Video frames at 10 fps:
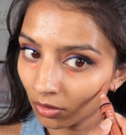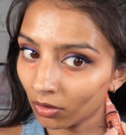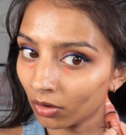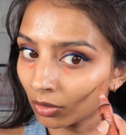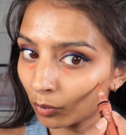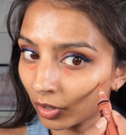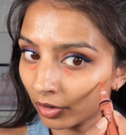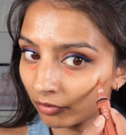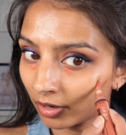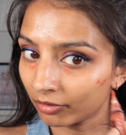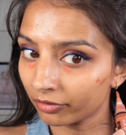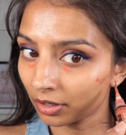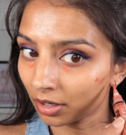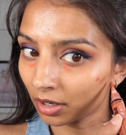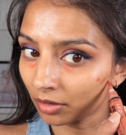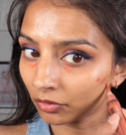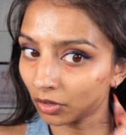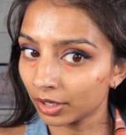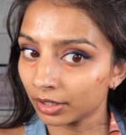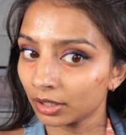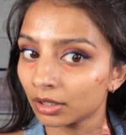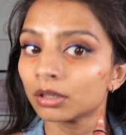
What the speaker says: on wherever I feel like I've got any